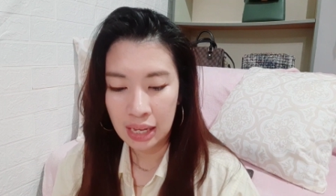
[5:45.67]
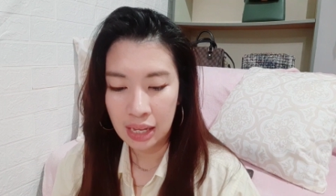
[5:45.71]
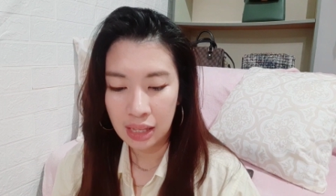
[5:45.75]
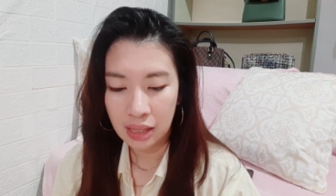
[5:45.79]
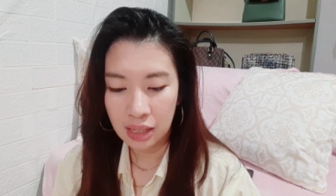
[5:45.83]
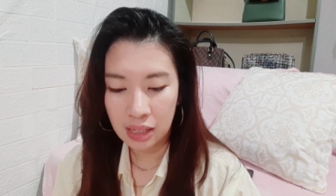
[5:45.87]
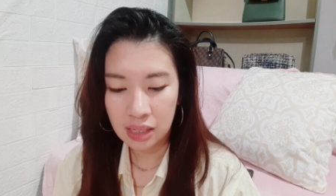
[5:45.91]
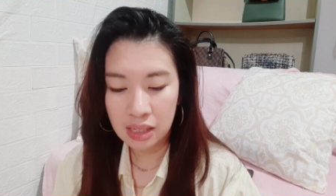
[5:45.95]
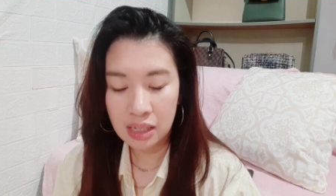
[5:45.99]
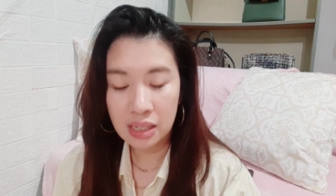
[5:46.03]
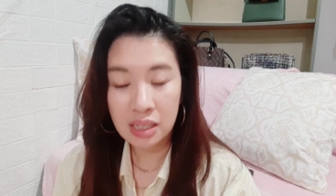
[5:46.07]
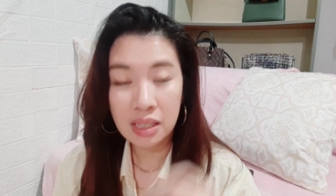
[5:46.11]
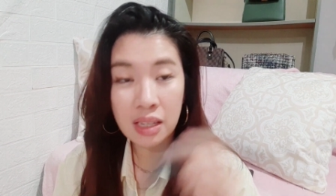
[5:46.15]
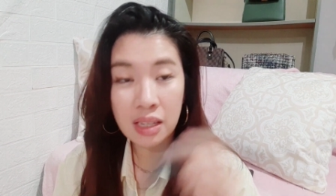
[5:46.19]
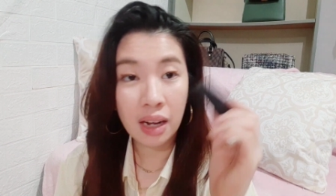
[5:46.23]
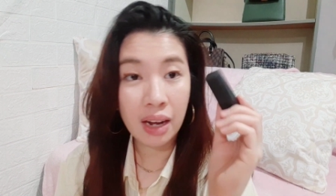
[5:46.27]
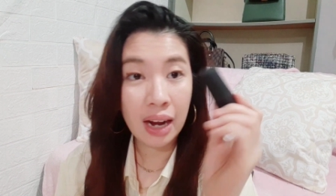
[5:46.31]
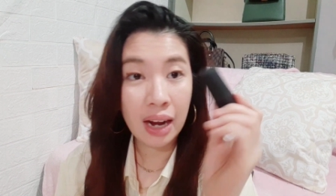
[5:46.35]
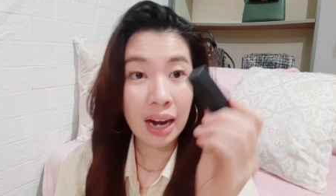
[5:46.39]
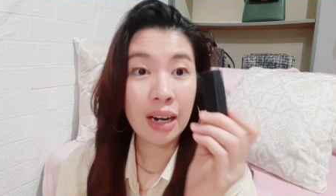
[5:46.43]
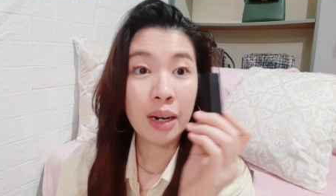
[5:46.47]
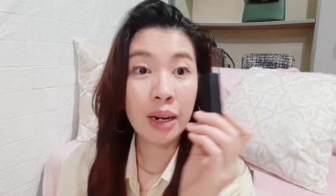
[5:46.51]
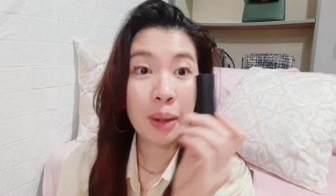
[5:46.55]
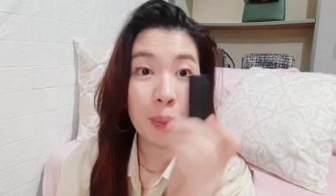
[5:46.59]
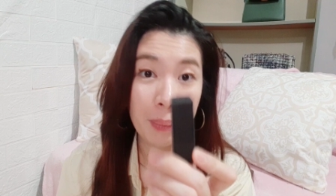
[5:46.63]
This is the
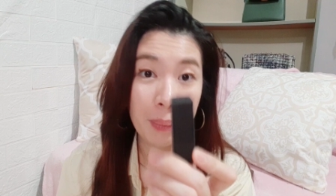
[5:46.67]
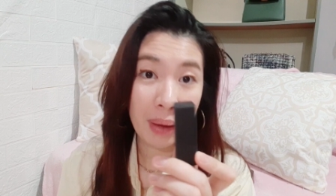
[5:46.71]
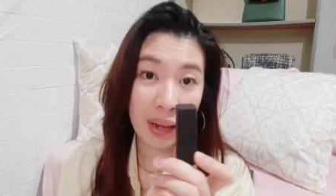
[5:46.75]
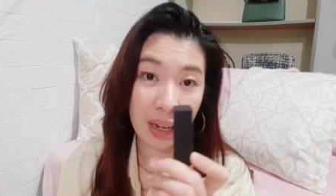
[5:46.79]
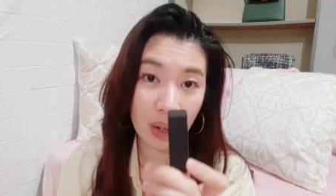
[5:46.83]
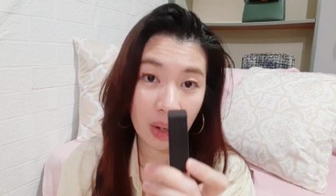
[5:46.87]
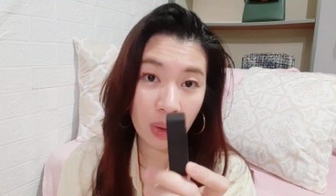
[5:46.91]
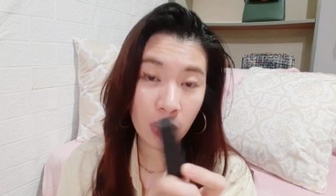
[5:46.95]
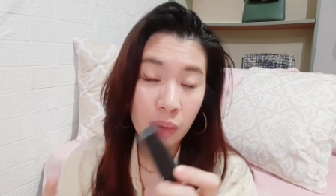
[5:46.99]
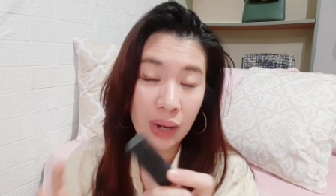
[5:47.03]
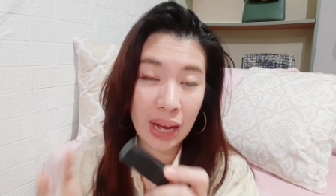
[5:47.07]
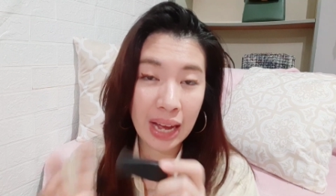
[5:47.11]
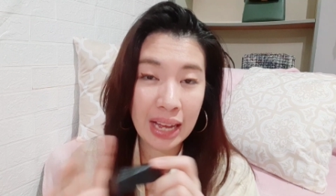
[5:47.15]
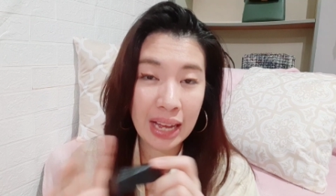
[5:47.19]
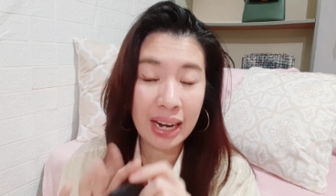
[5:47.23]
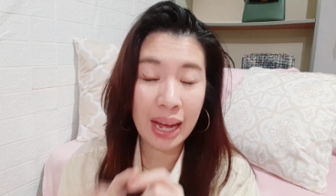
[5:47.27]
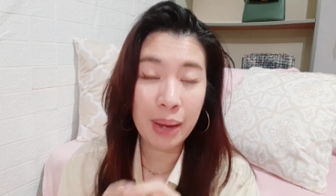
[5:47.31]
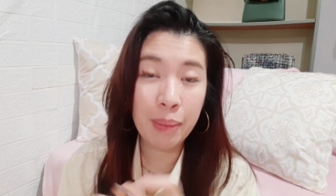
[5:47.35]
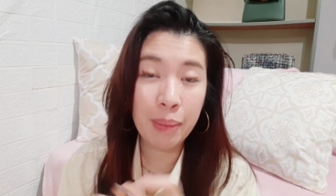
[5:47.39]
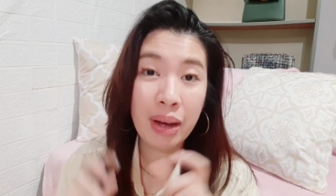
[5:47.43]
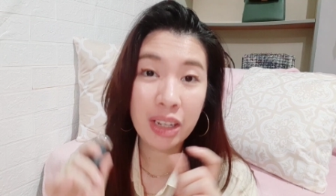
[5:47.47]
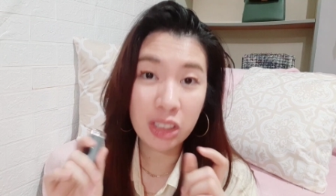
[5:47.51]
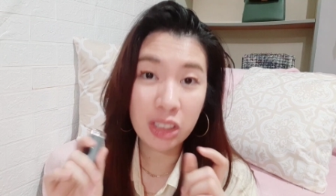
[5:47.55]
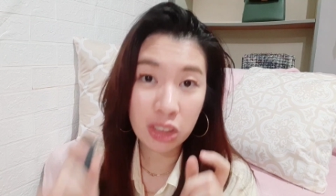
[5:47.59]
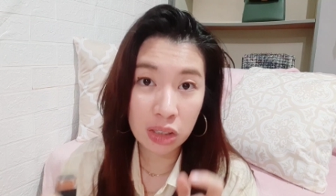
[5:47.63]
Caramello and
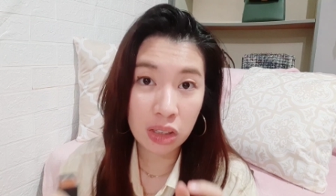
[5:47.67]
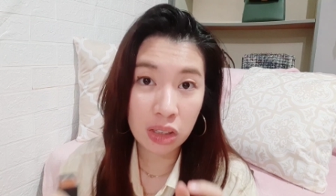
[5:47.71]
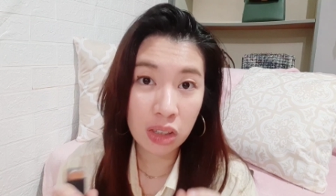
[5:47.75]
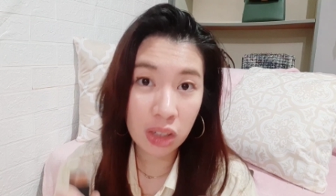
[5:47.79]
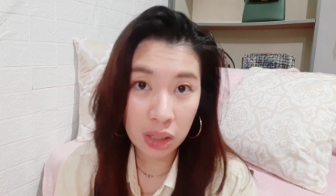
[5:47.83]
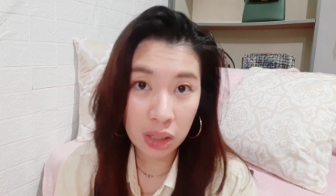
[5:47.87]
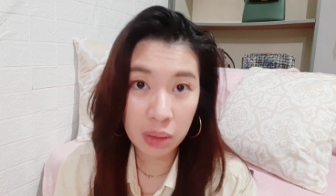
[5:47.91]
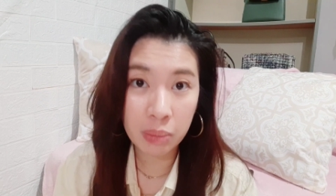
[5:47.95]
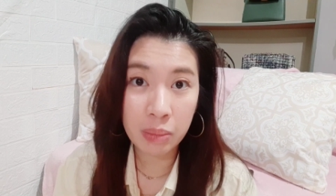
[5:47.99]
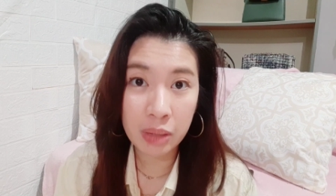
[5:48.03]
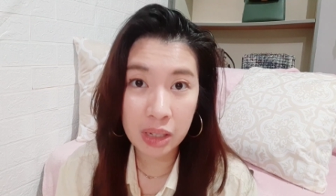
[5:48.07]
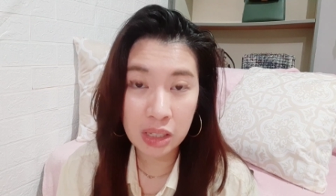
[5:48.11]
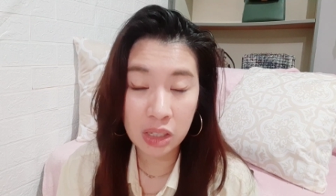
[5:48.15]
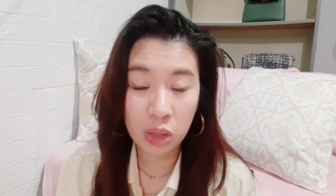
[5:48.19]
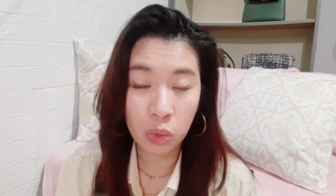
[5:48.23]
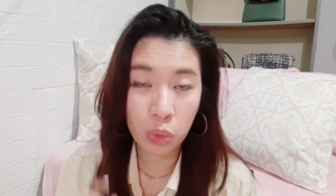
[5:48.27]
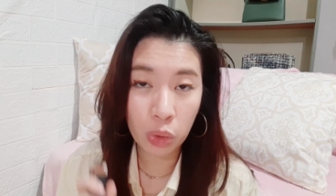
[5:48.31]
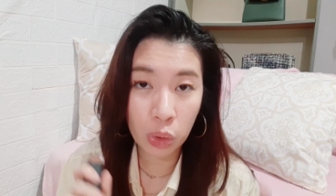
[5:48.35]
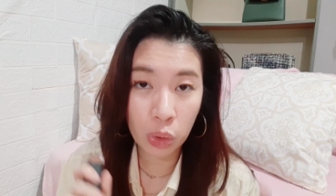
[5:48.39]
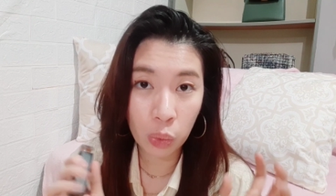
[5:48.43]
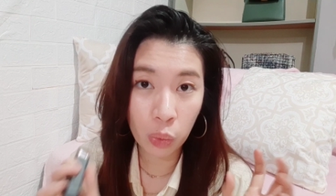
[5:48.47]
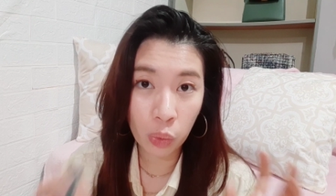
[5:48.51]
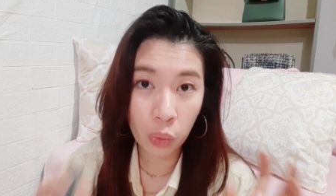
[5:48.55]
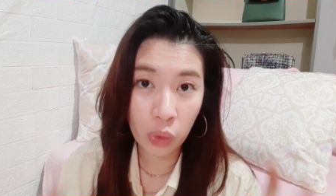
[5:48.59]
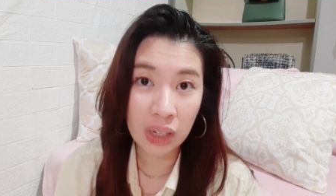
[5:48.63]
I'm actually going to mix it
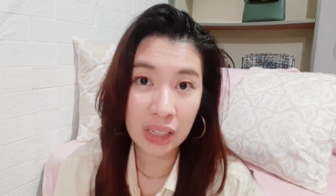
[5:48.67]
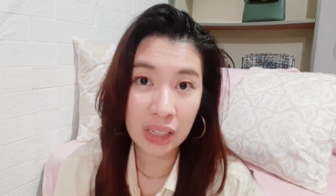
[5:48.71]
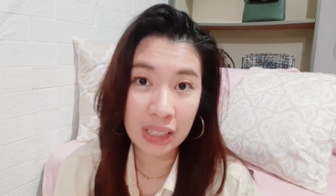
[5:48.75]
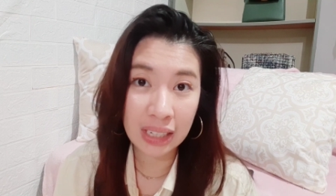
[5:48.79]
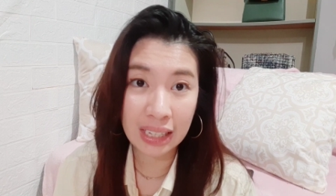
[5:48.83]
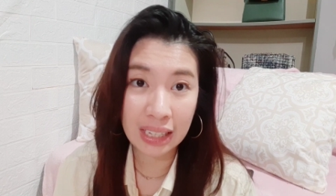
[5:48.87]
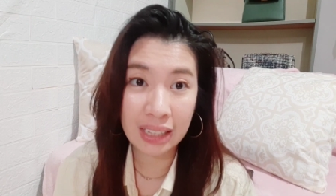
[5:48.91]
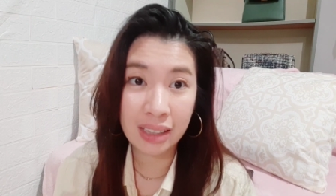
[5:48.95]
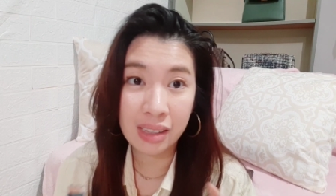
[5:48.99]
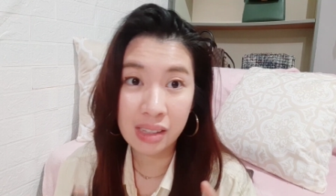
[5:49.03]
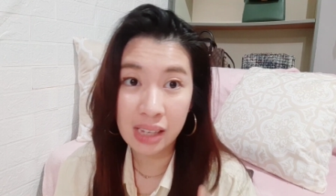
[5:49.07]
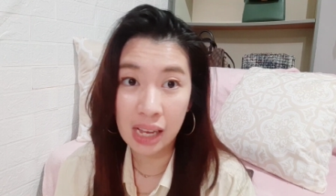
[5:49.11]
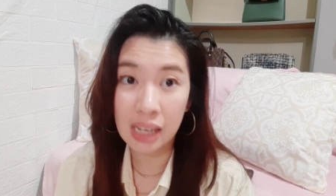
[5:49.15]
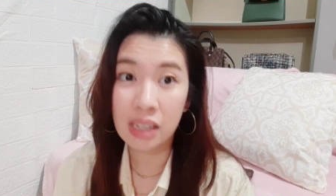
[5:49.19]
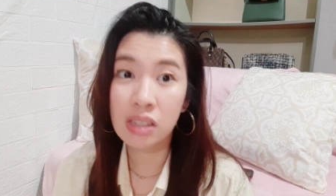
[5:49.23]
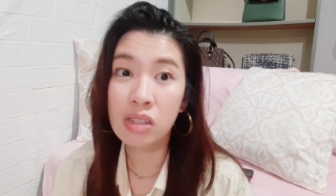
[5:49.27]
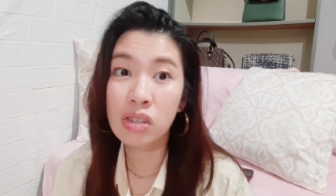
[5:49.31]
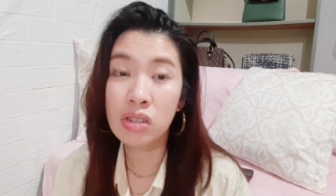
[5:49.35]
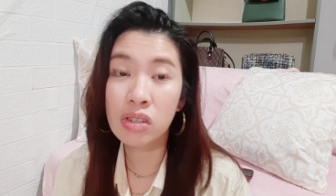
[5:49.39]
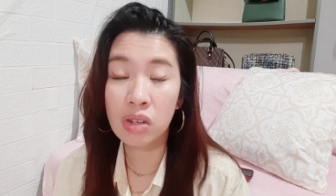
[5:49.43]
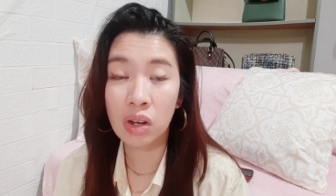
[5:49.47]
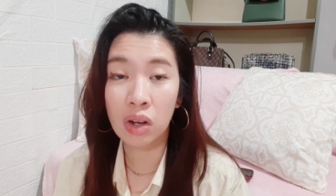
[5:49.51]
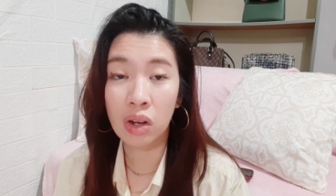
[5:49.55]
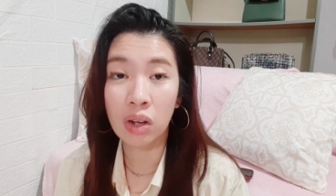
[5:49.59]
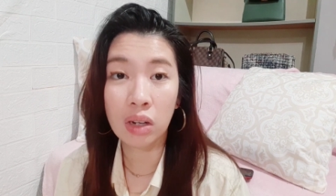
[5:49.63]
with one
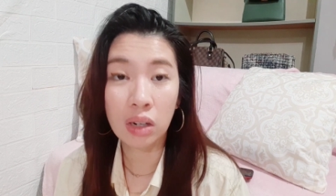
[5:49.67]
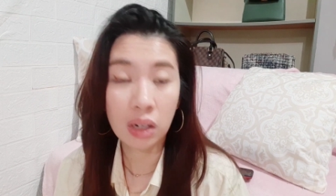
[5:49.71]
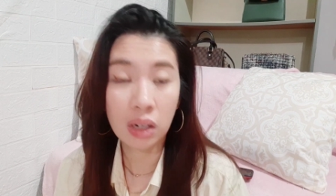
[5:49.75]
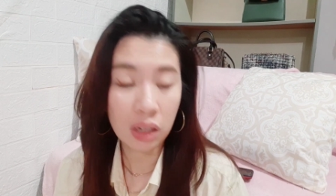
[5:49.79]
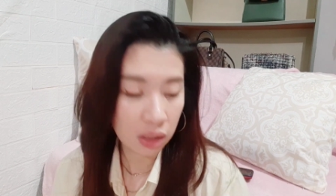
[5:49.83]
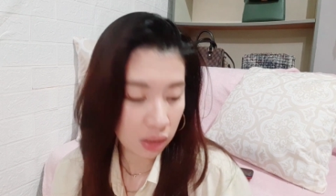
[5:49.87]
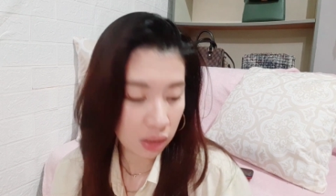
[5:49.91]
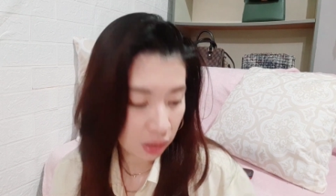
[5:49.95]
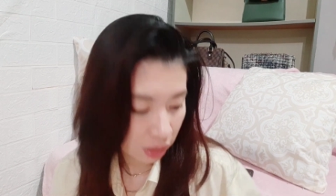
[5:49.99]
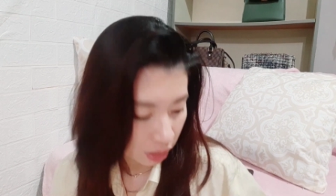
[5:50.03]
intense color.